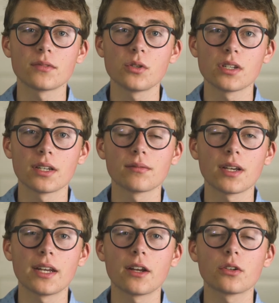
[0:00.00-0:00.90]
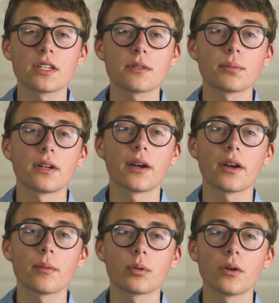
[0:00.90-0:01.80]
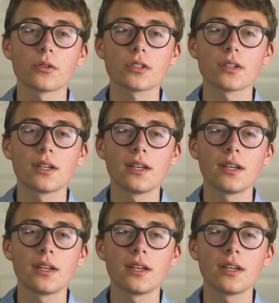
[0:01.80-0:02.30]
using an interdisciplinary approach.